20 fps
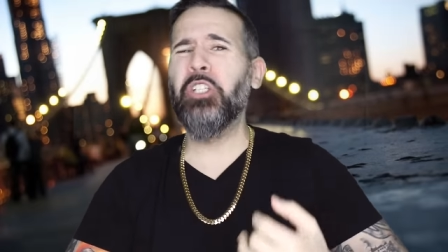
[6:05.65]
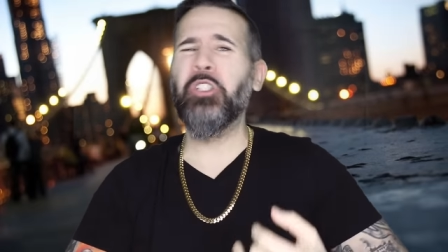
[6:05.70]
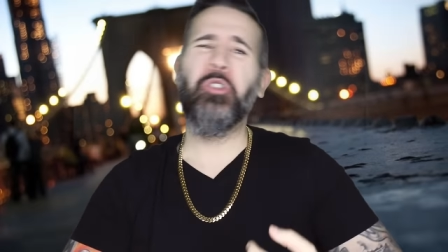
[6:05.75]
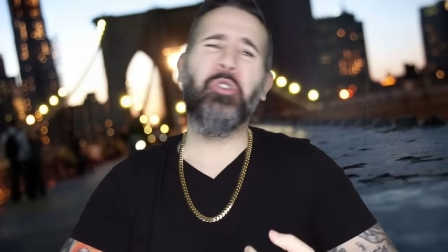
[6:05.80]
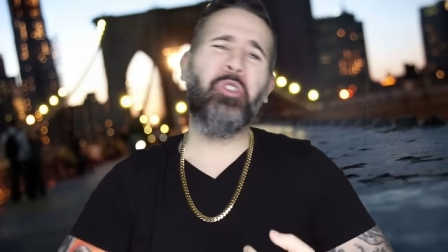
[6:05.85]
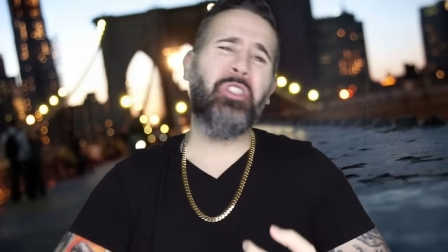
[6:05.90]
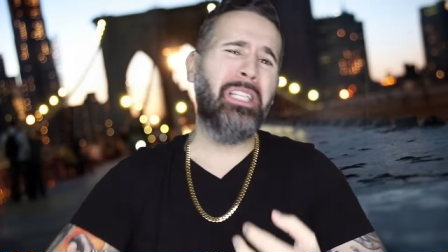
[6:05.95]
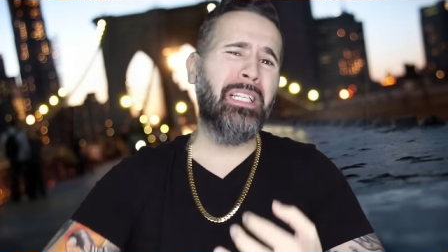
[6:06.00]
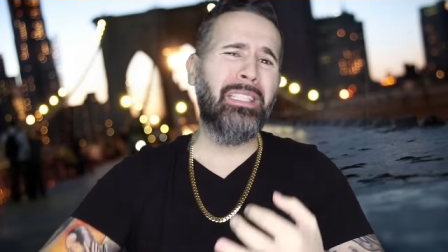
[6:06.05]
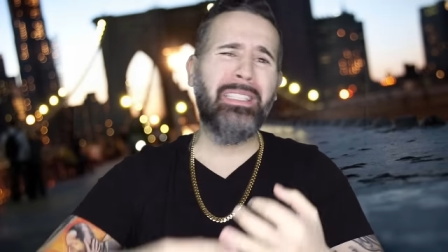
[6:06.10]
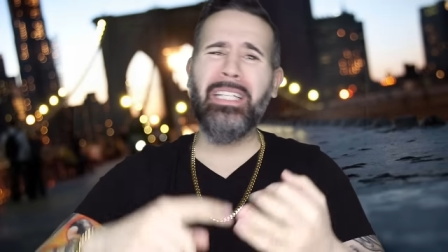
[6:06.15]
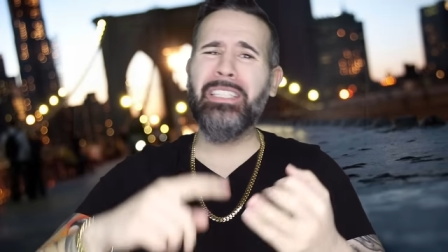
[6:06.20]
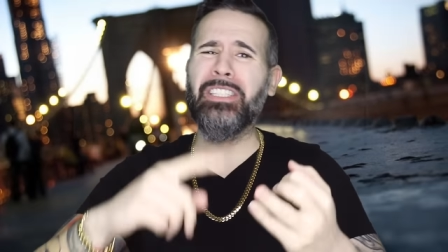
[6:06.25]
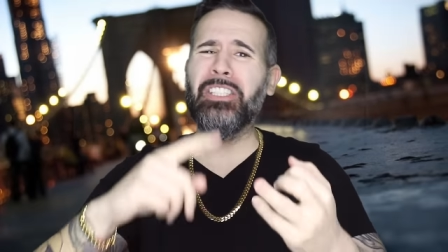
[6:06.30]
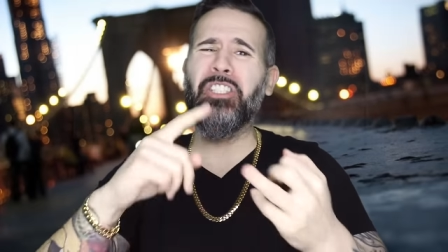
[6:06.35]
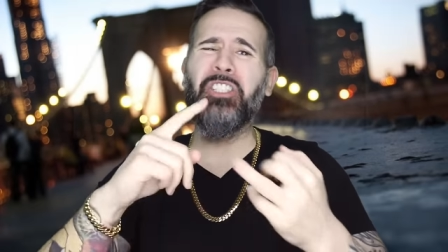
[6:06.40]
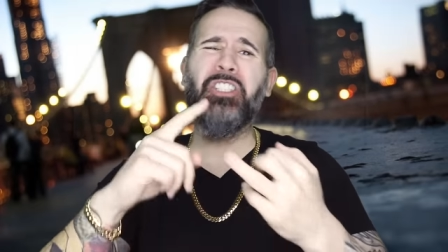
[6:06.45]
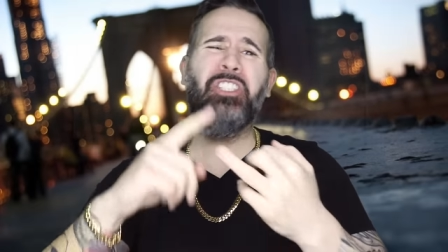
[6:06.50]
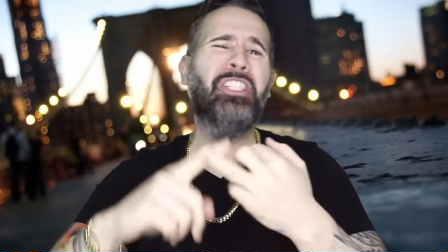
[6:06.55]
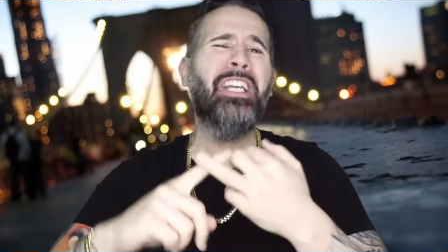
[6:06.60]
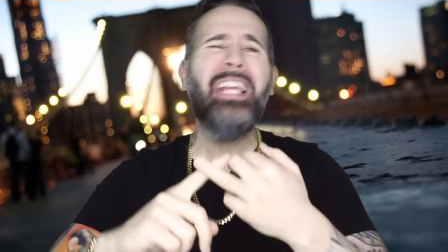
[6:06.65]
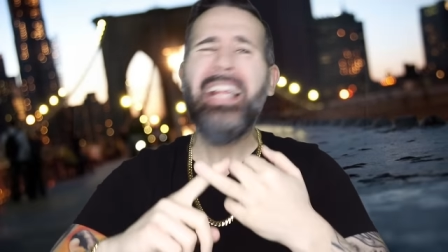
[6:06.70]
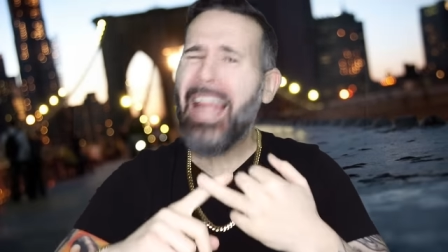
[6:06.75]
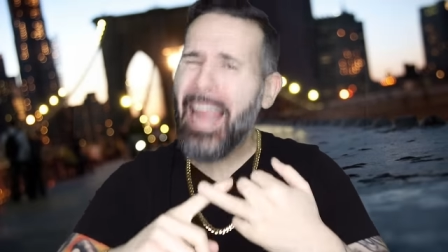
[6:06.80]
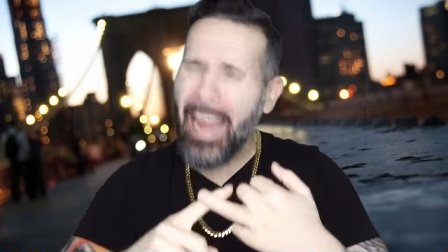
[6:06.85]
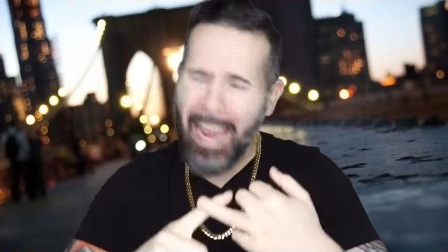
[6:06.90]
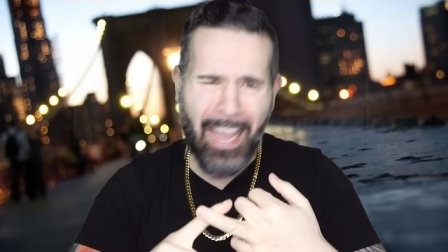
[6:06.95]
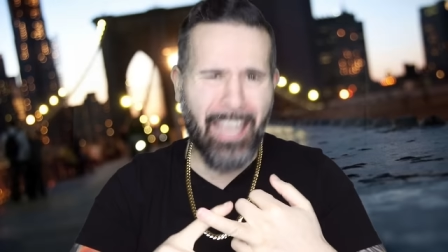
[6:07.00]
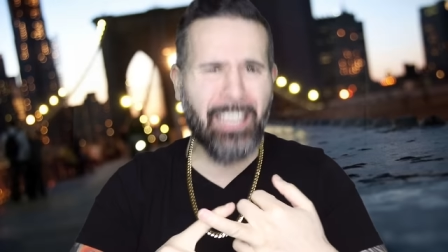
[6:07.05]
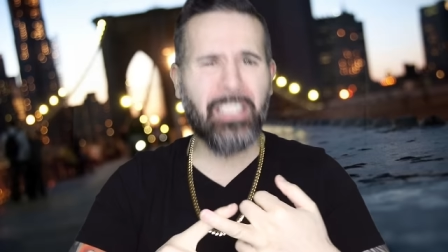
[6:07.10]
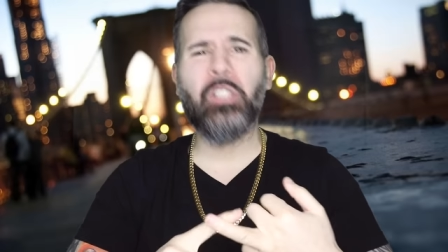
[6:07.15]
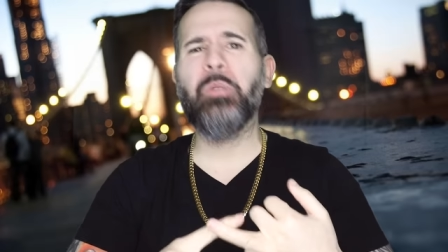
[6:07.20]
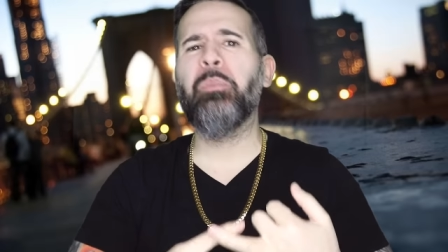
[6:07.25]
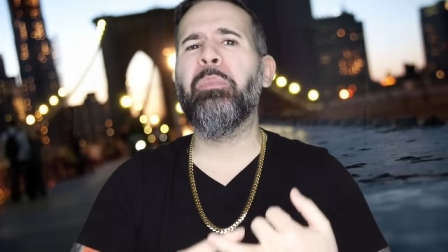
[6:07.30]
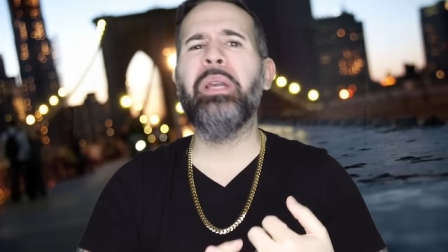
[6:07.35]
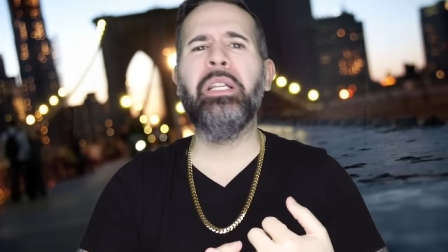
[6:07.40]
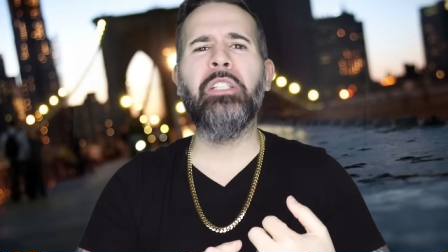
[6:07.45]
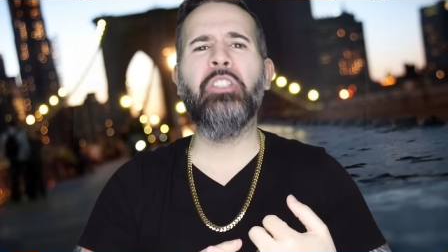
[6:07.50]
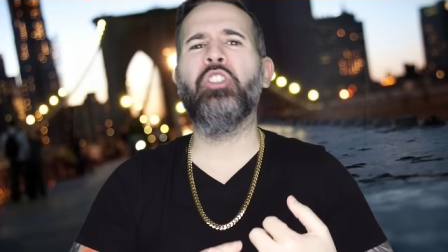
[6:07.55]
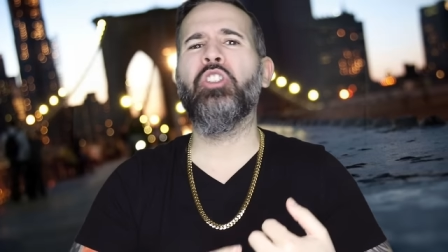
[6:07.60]
you've seen that the shit hangs
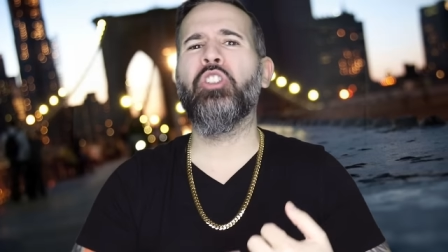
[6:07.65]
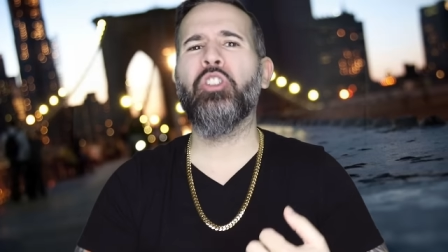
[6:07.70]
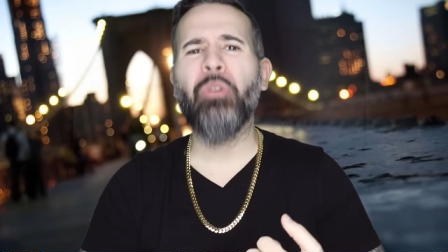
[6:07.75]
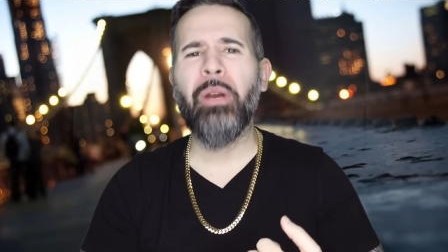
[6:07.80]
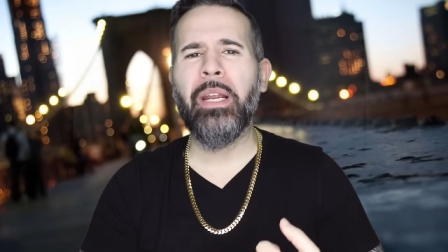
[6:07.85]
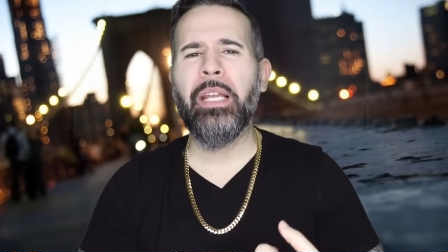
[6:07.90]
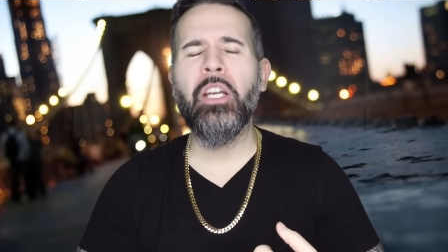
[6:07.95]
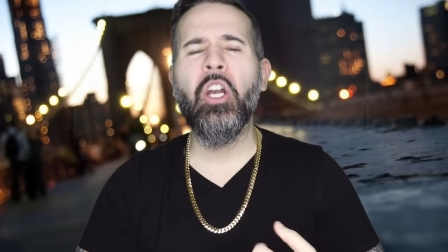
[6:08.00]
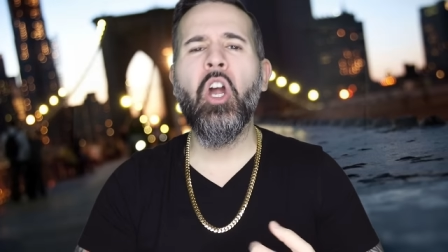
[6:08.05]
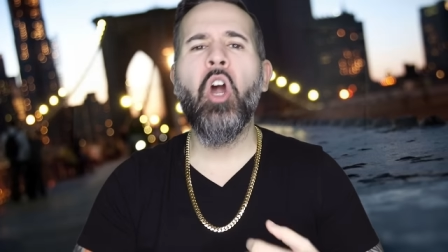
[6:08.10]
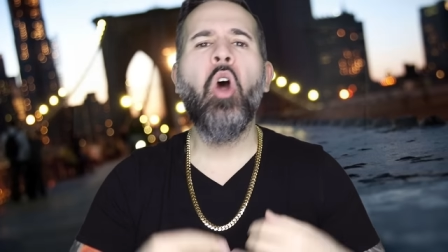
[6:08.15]
pin straight.